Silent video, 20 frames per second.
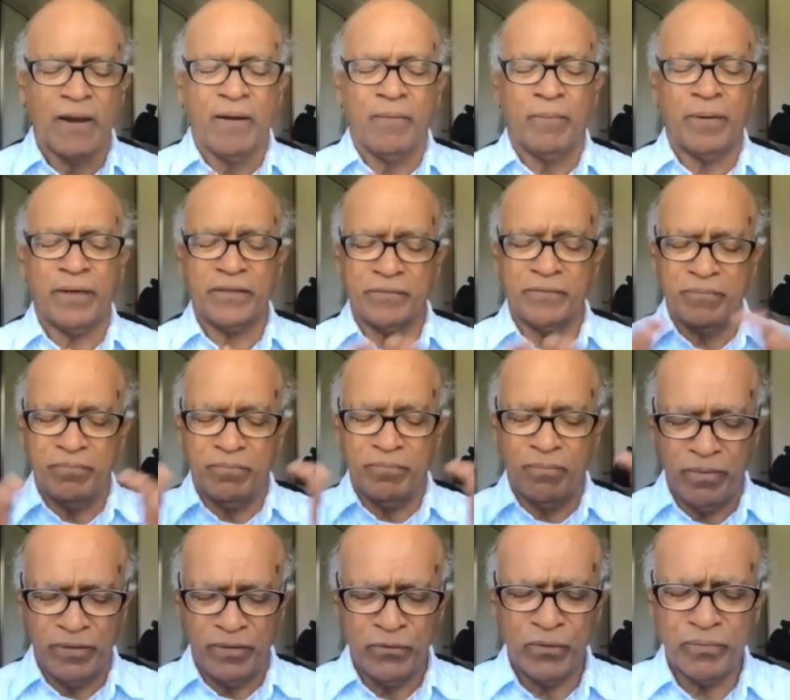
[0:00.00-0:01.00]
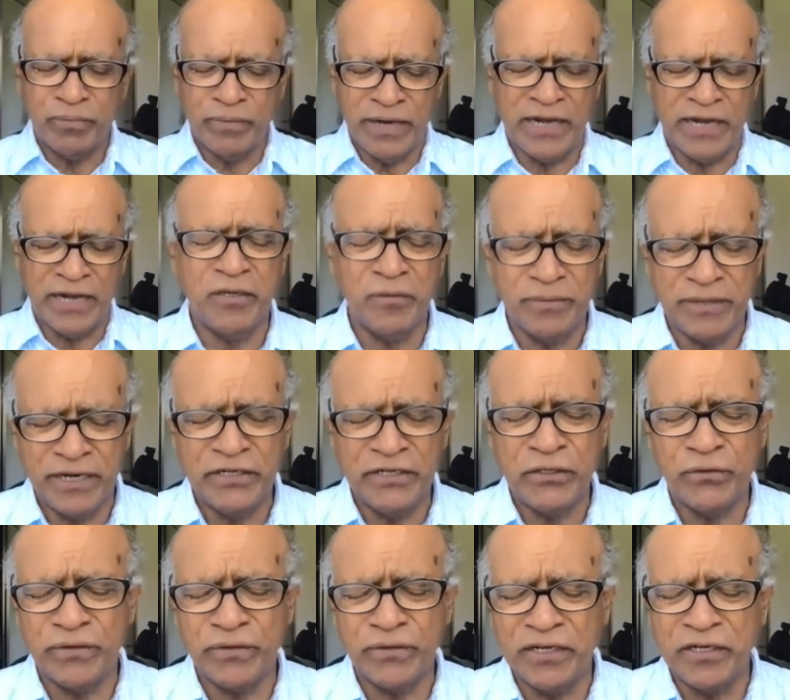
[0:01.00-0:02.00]
But, you know, 80
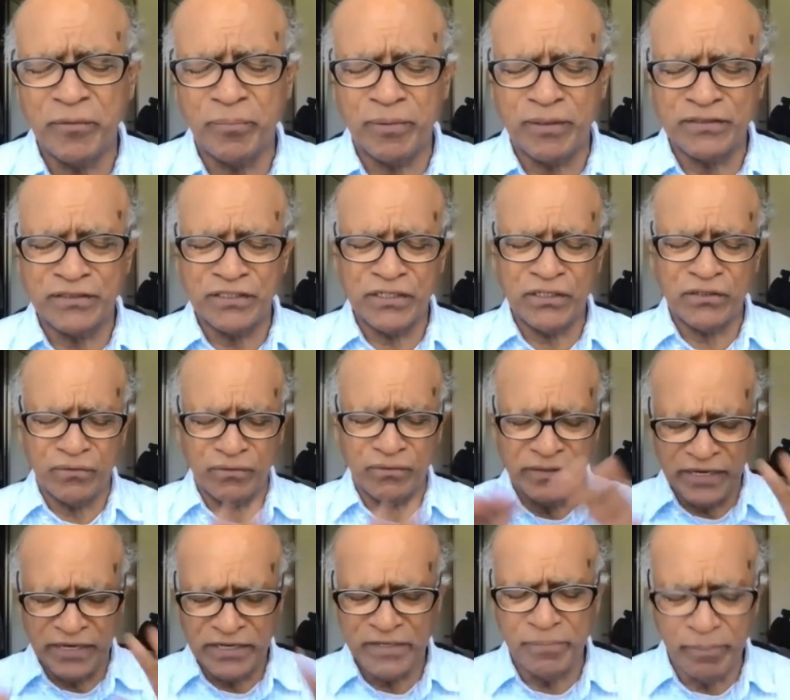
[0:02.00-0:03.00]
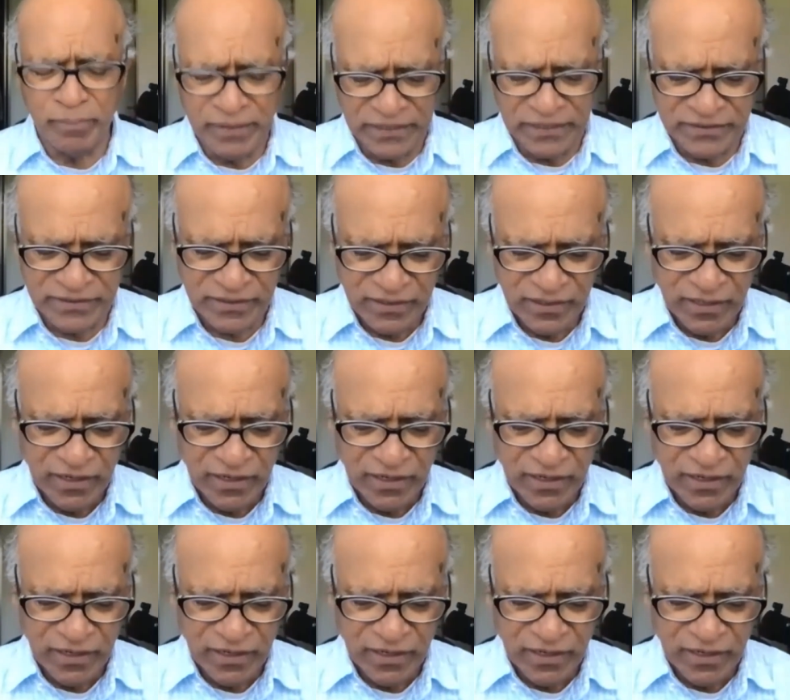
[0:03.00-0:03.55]
to 90%, they eat meat.